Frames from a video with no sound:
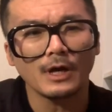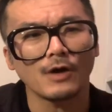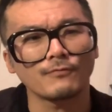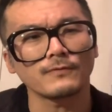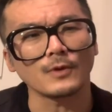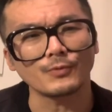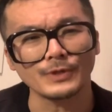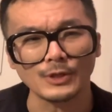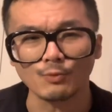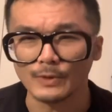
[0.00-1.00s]
of
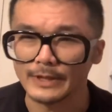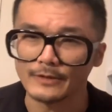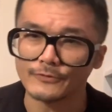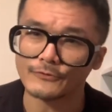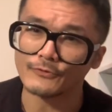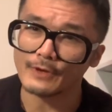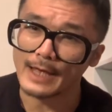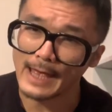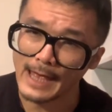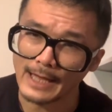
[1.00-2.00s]
Floating Weeds
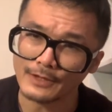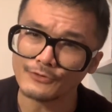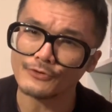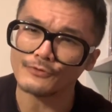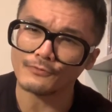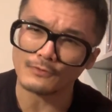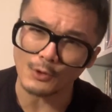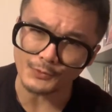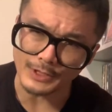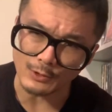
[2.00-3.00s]
and
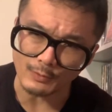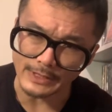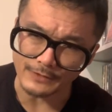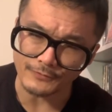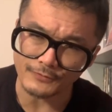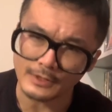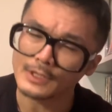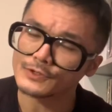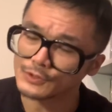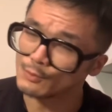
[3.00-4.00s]
Floating Weeds.
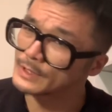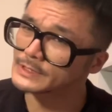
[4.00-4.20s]
So once